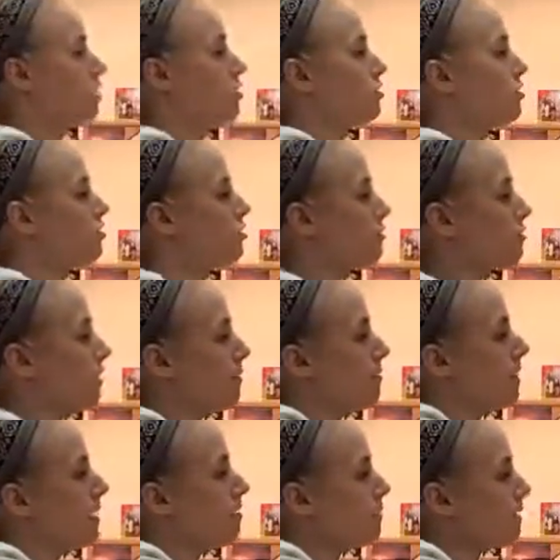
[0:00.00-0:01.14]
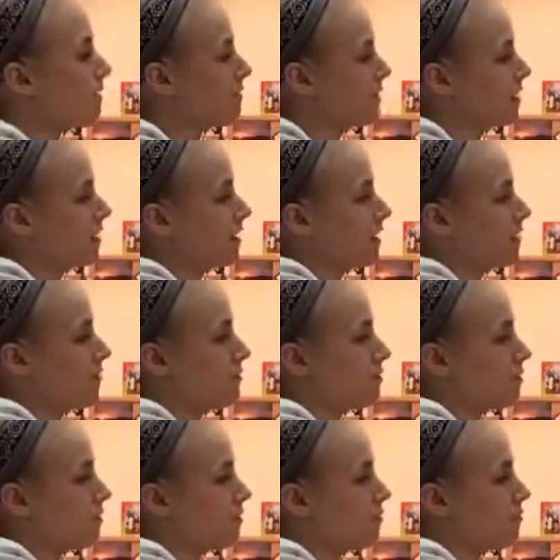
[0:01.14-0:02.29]
So a better way of writing it would
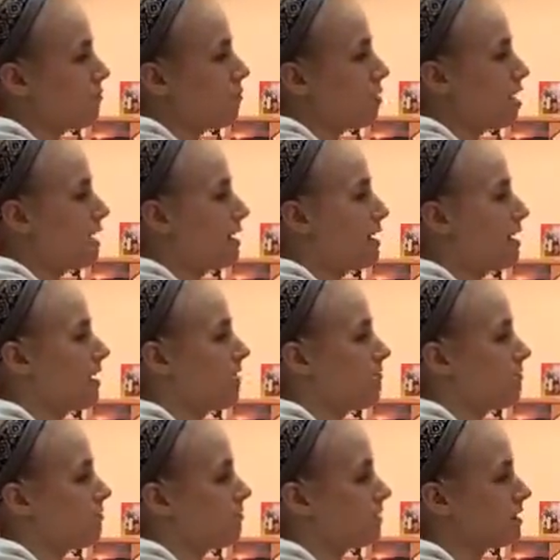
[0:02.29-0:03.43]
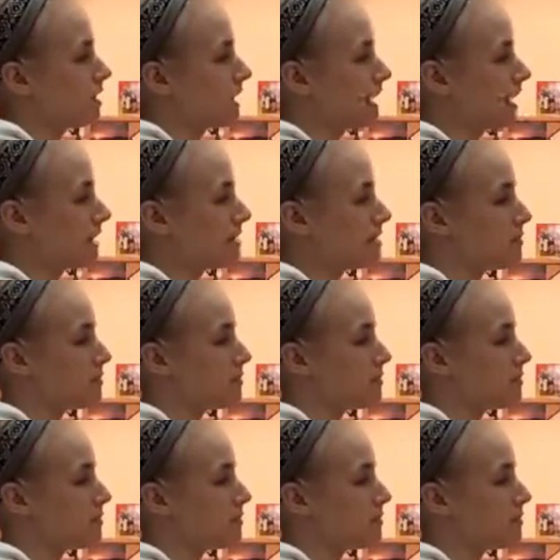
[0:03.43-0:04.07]
be 1 and 4/10.